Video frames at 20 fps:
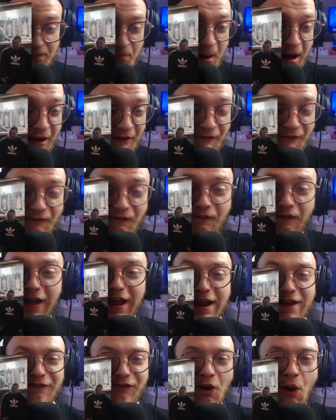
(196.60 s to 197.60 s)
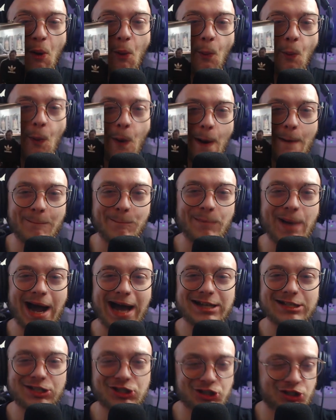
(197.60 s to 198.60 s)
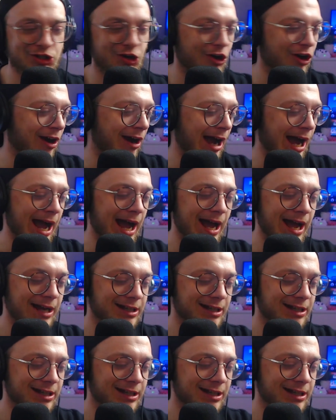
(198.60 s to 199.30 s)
is my favorite Wombat song